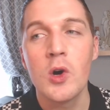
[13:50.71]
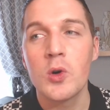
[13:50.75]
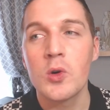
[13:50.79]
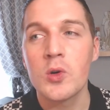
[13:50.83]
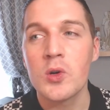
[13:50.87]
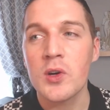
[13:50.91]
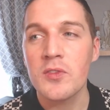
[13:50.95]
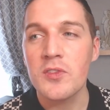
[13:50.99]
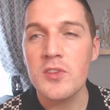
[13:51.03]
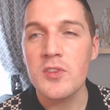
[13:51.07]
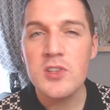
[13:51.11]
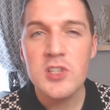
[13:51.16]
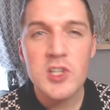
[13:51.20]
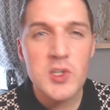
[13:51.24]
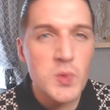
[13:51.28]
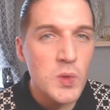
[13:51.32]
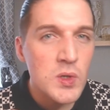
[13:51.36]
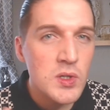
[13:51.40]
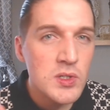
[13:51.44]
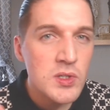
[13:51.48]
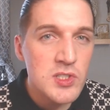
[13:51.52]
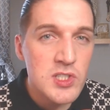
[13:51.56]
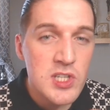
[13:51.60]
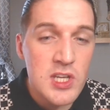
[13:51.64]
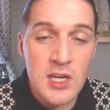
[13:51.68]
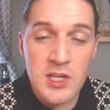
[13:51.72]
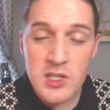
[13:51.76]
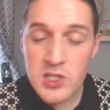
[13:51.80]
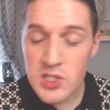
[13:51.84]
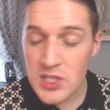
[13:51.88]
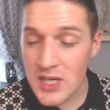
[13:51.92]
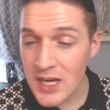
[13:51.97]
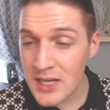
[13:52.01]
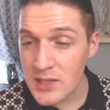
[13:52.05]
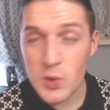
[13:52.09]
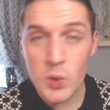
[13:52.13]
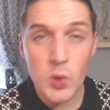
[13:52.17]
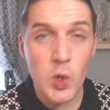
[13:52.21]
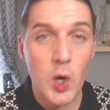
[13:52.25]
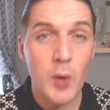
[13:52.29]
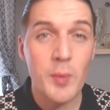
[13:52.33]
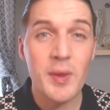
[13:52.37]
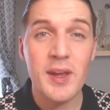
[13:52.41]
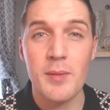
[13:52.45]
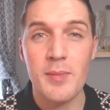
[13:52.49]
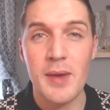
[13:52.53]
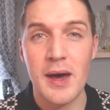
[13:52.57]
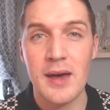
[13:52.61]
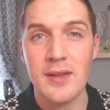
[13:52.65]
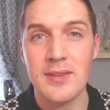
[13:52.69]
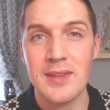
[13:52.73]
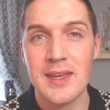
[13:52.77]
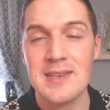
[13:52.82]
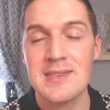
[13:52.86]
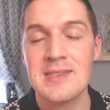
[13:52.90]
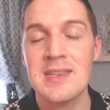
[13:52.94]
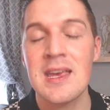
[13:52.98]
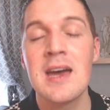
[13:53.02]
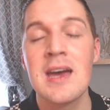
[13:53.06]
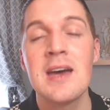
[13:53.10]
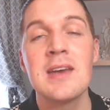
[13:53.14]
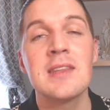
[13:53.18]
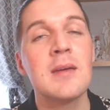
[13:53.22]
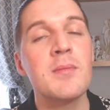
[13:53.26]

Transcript: or if you just want to chat or comment about this,